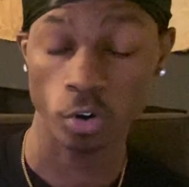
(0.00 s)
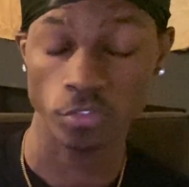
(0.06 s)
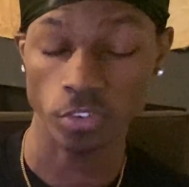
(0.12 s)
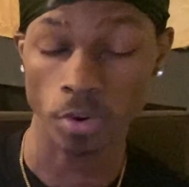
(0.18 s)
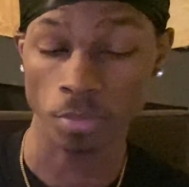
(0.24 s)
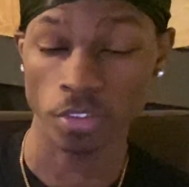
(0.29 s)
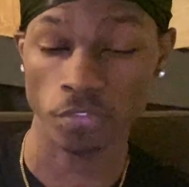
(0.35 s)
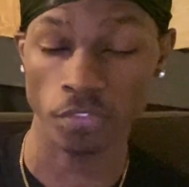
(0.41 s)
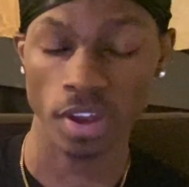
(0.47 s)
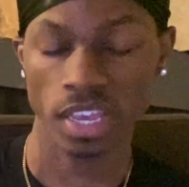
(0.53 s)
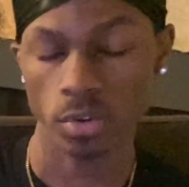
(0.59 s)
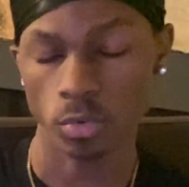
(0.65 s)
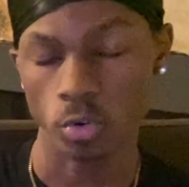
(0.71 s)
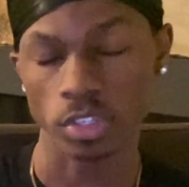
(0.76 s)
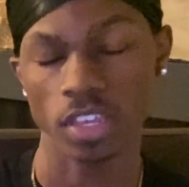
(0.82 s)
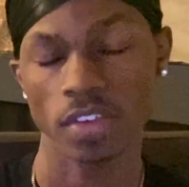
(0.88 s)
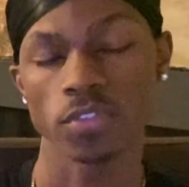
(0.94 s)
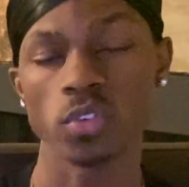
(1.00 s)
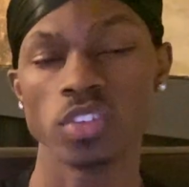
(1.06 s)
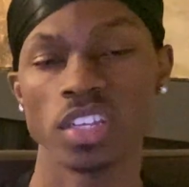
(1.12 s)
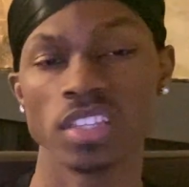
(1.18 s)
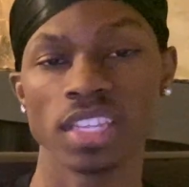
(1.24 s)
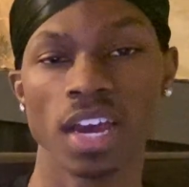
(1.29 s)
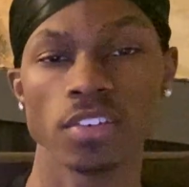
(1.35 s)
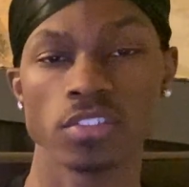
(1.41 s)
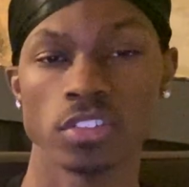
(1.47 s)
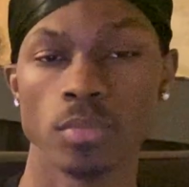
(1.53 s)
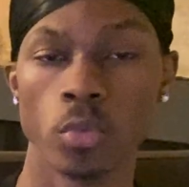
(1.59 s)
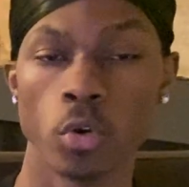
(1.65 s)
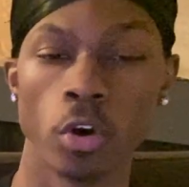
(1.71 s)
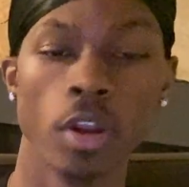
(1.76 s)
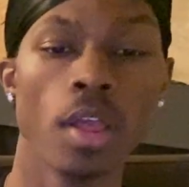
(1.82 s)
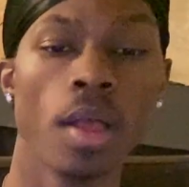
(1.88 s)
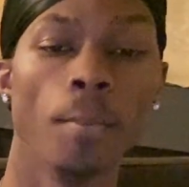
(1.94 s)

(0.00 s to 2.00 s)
from the fight will give you 10,000 or more.